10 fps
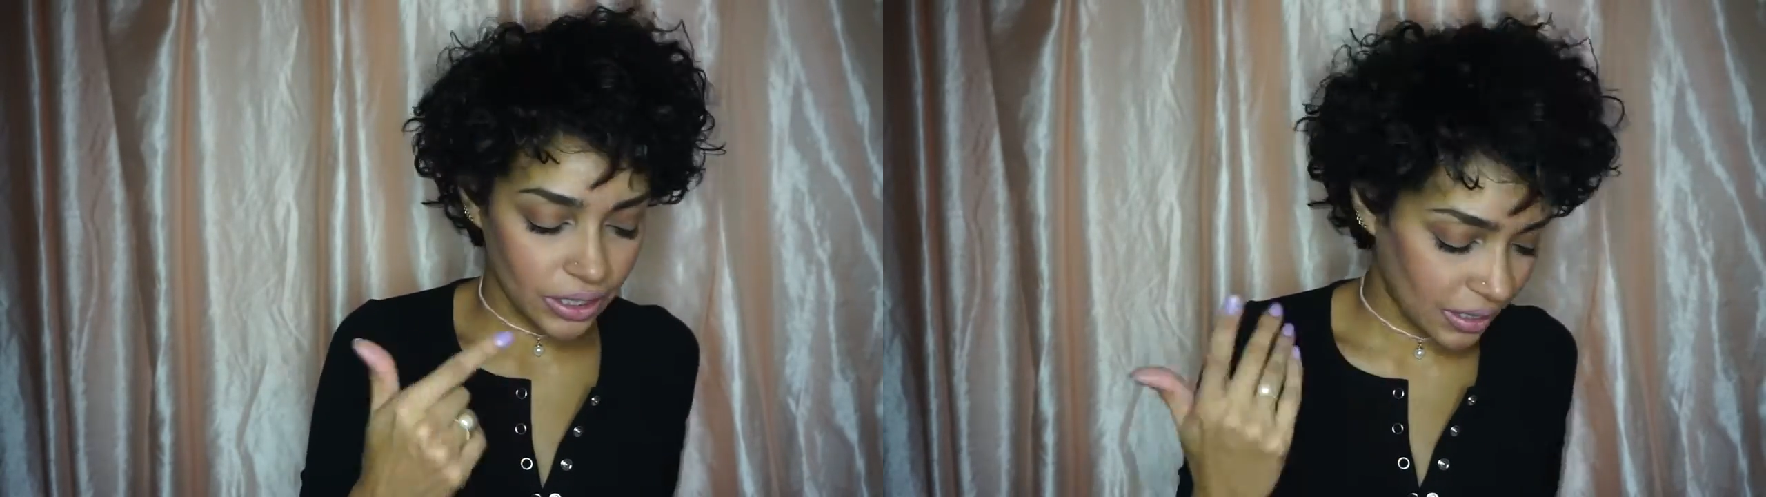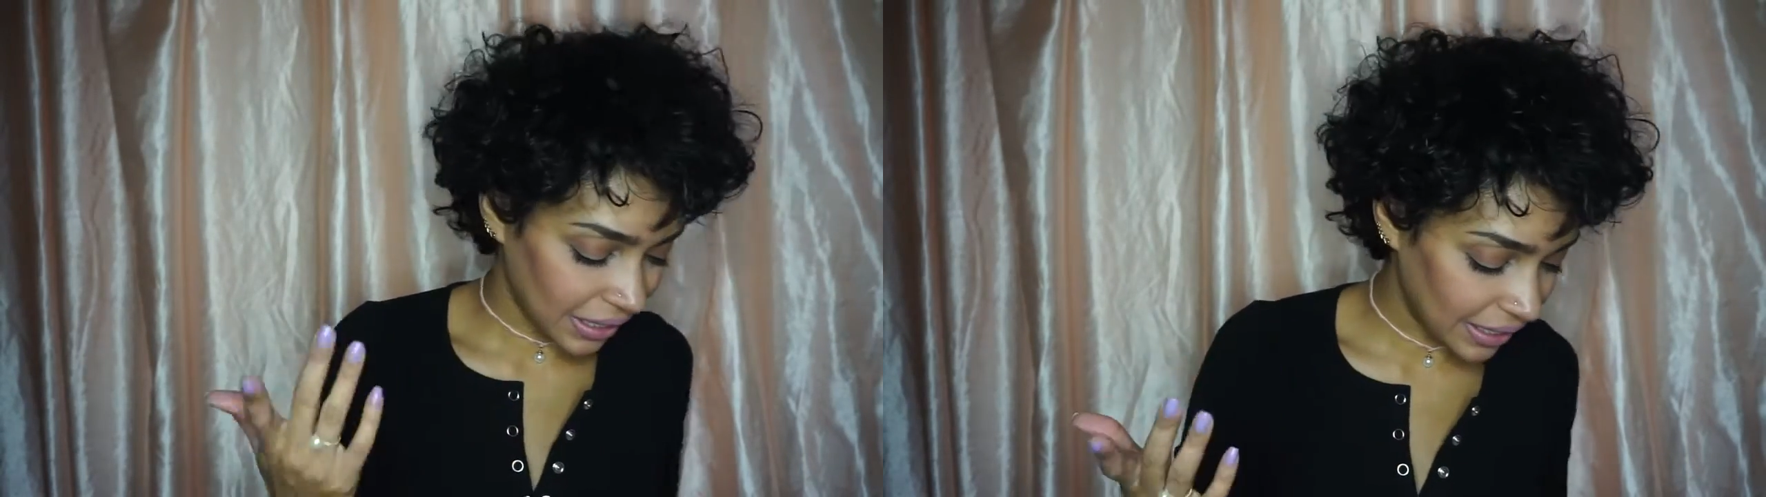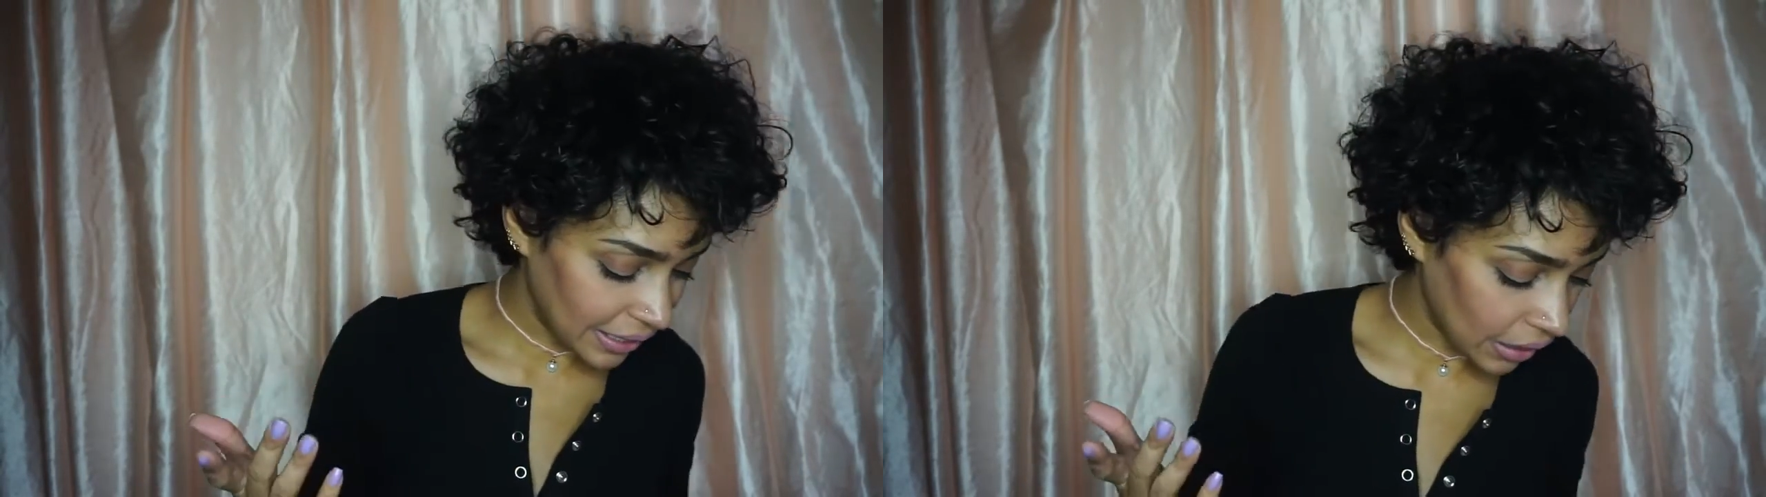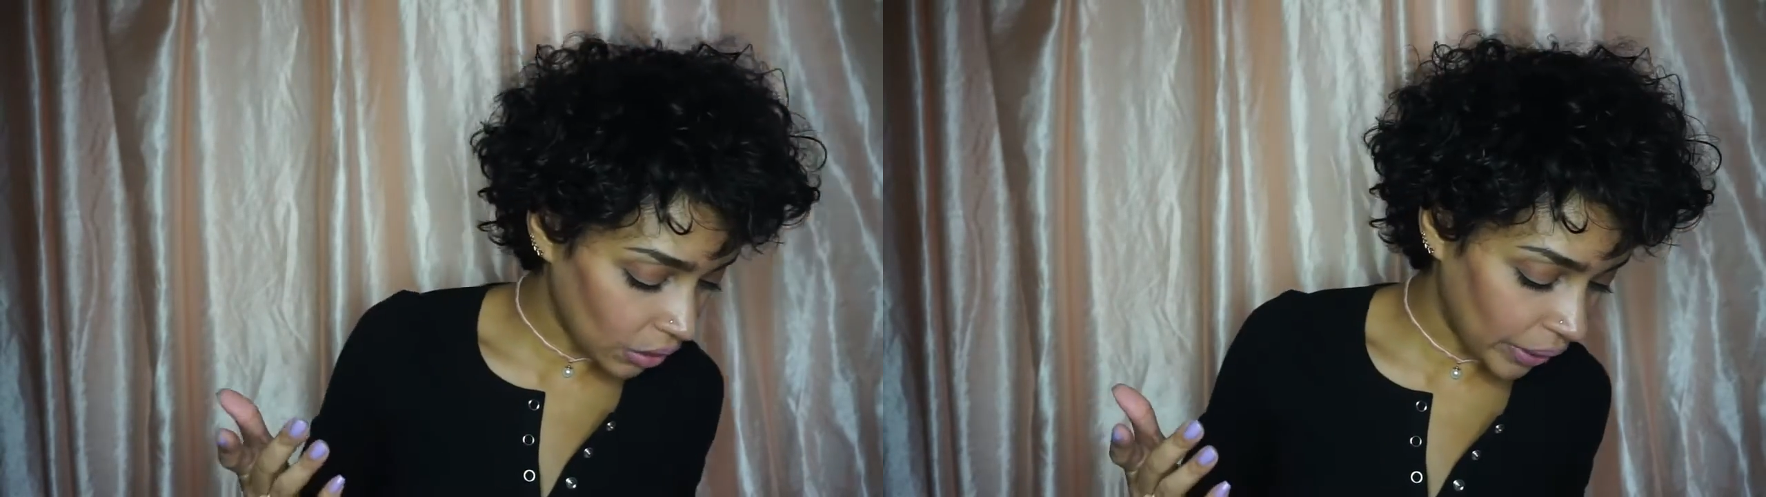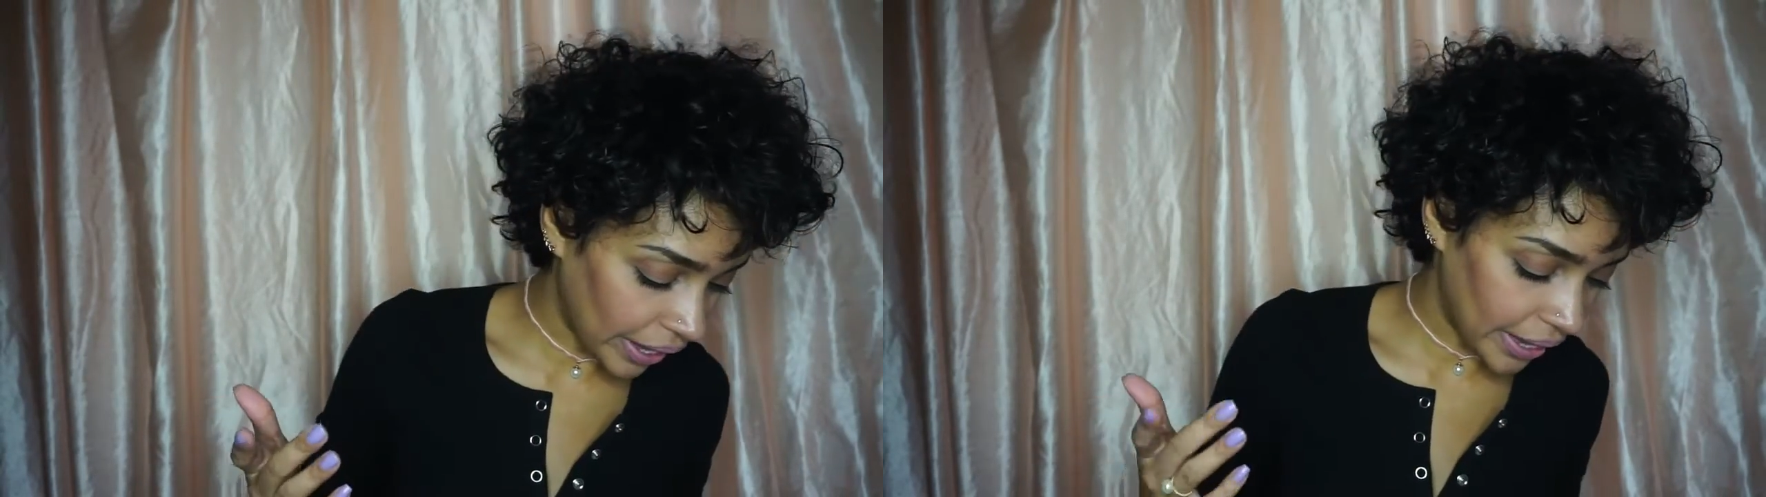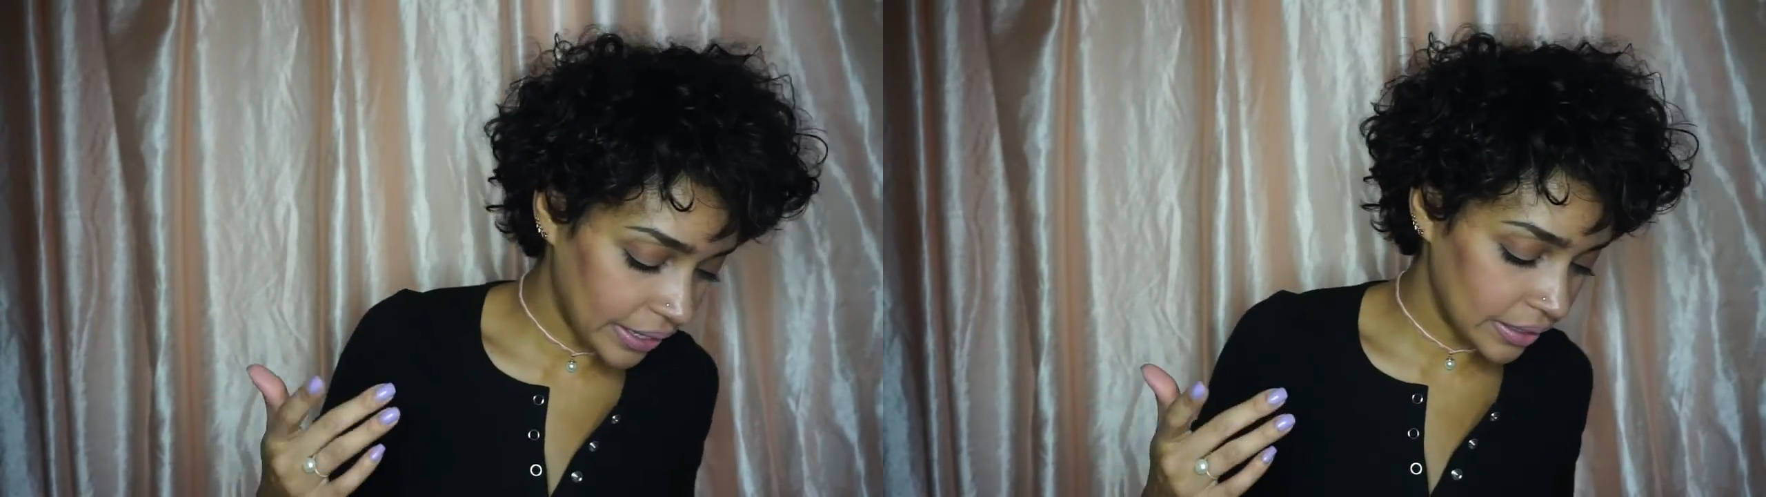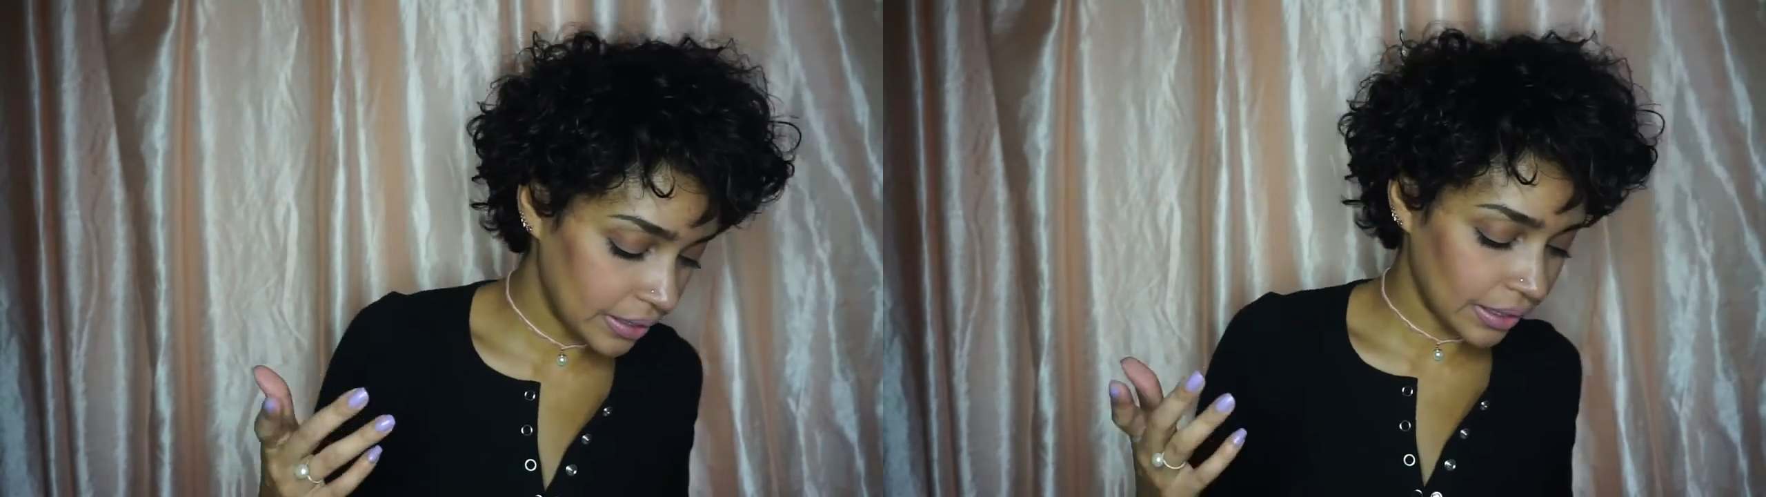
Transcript: It's like yellow and